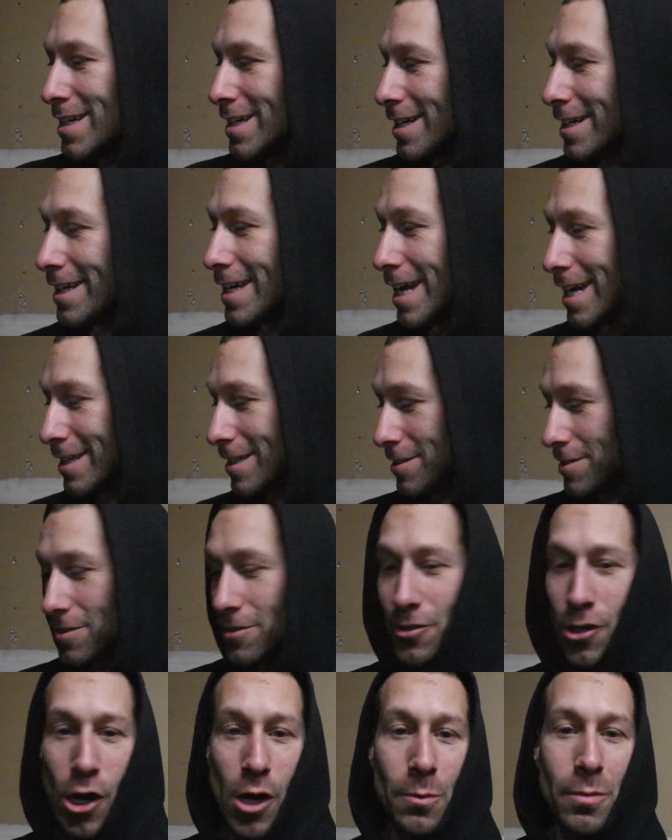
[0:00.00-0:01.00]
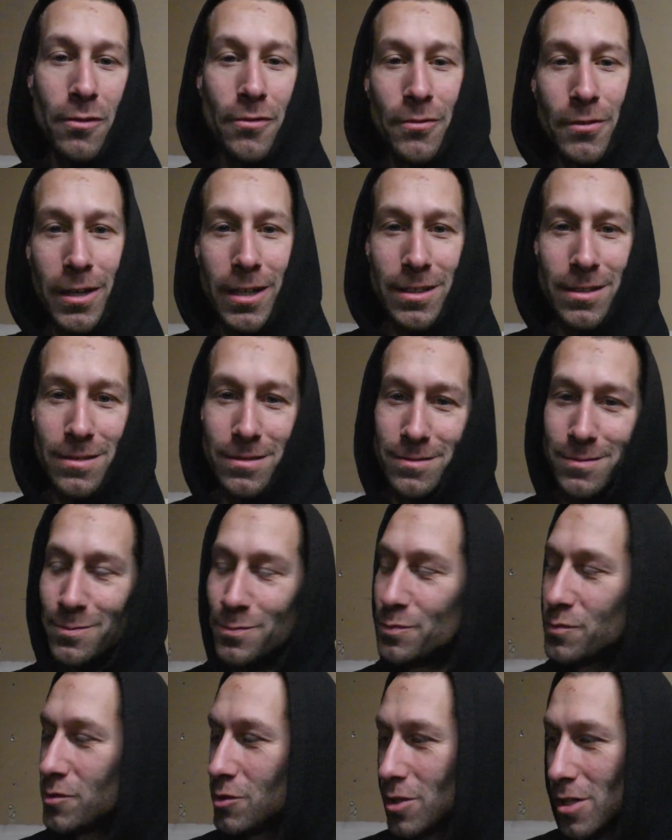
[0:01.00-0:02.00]
Again, this is Harbor Freight
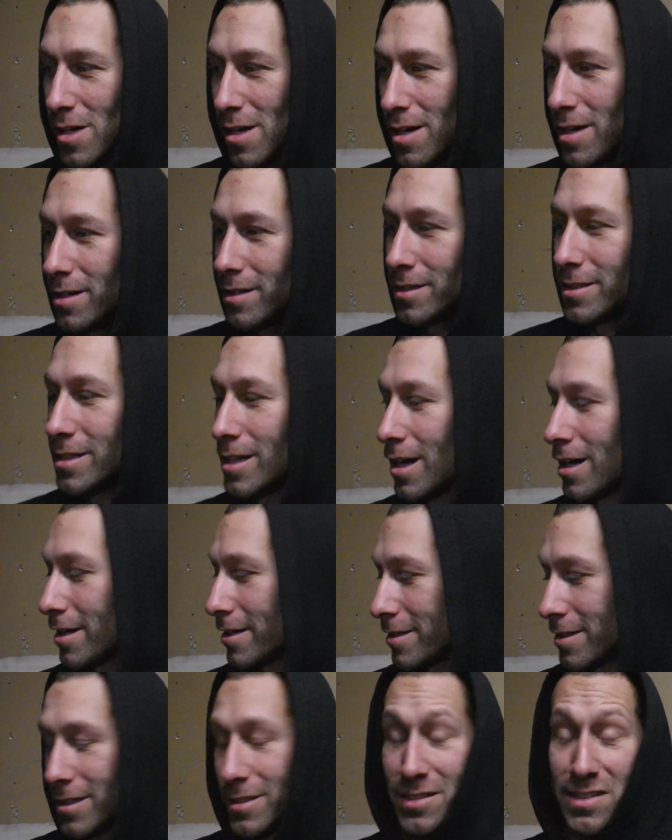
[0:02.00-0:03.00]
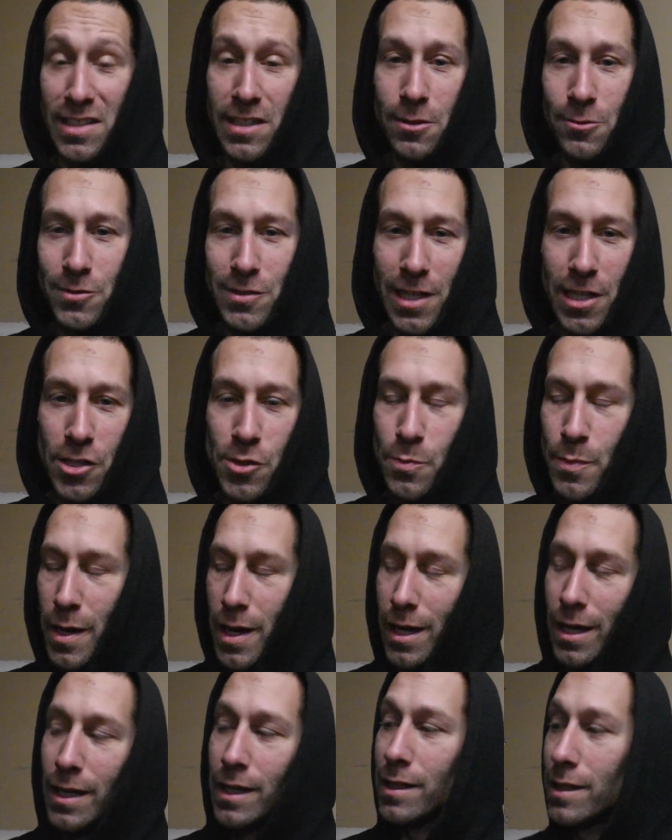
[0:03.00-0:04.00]
gun, single stage
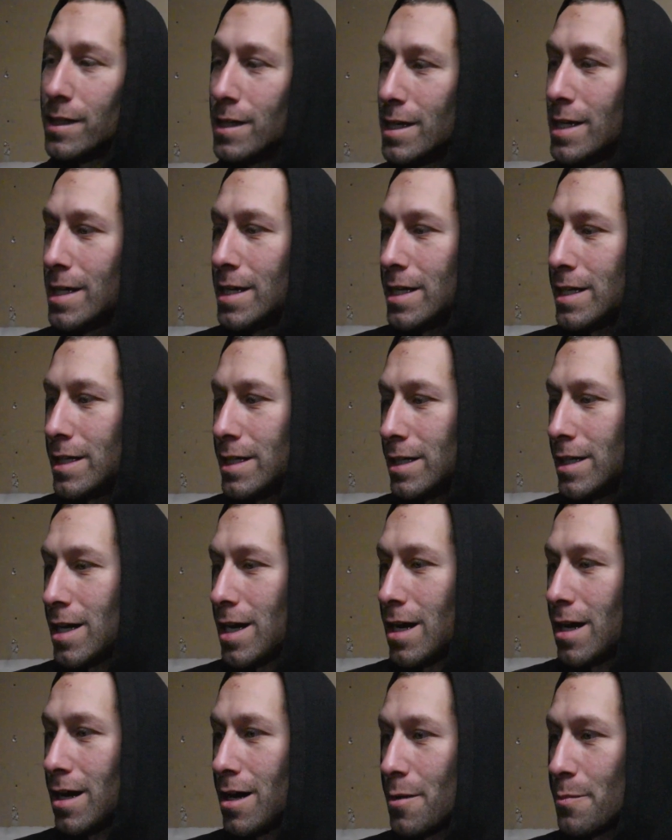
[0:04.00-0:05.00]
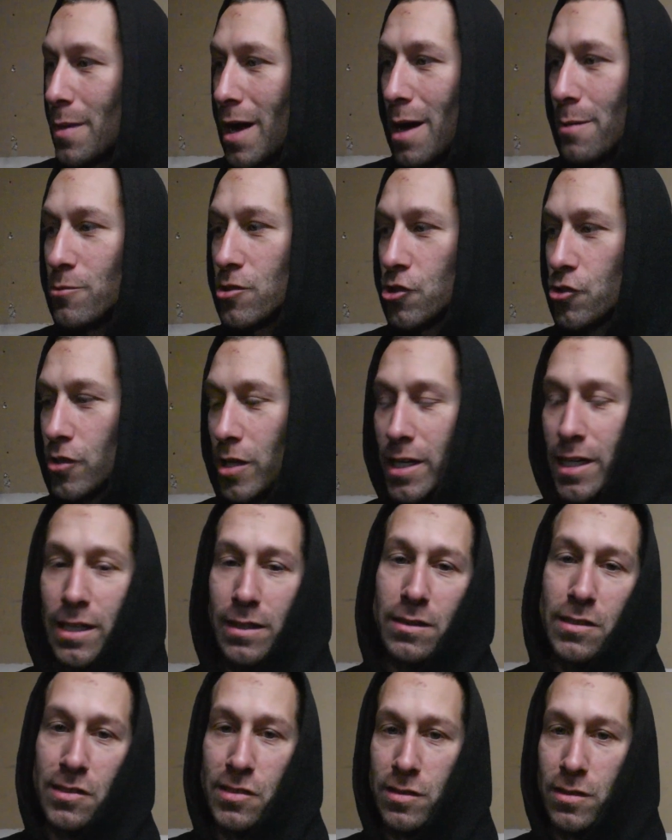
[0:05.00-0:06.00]
paint. I'm just trying to
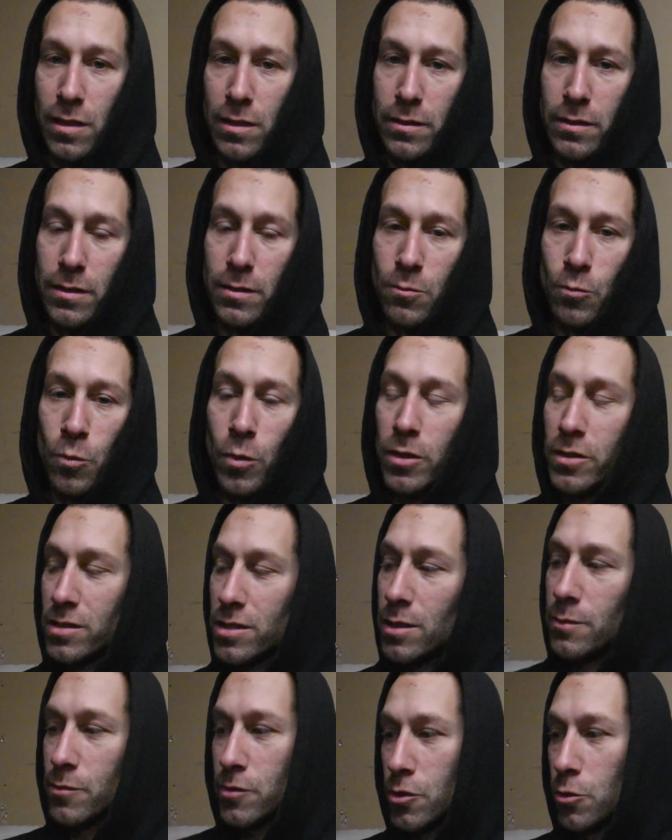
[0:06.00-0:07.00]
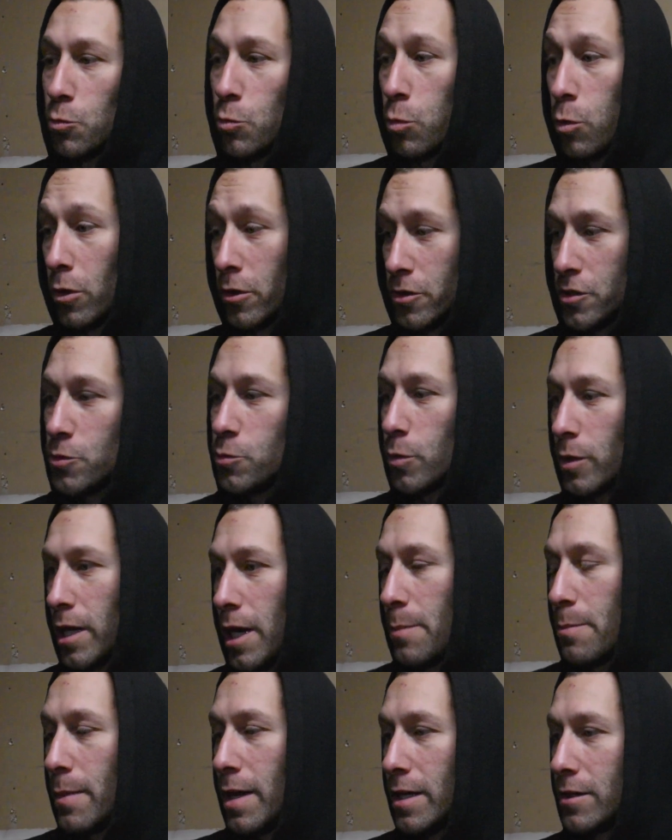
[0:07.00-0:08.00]
get this done. Worst comes to worst, what
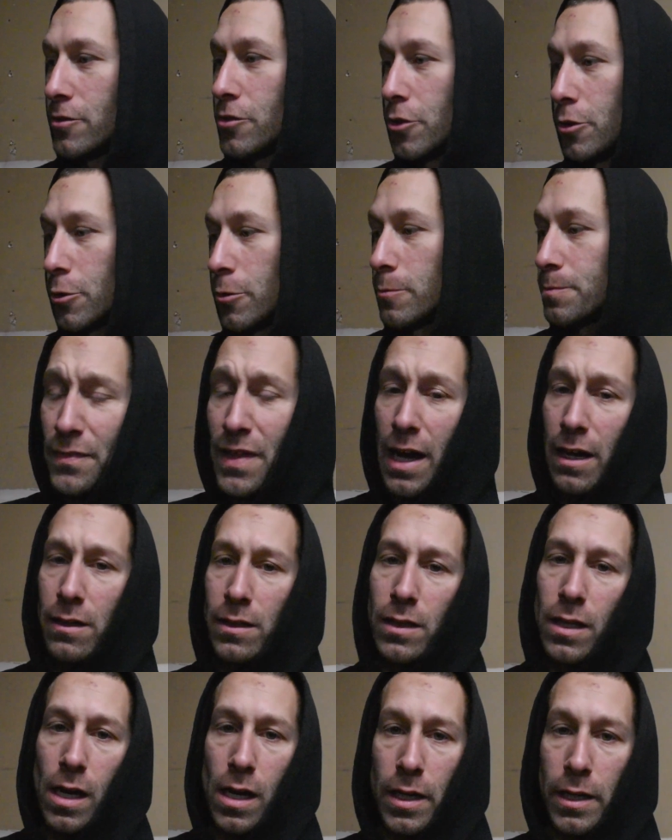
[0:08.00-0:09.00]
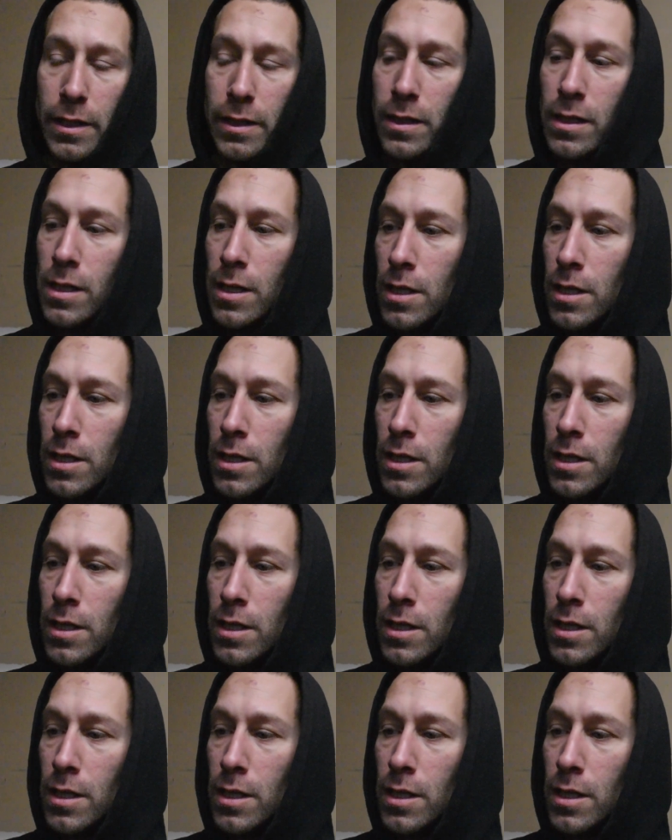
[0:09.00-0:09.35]
I may do down the line,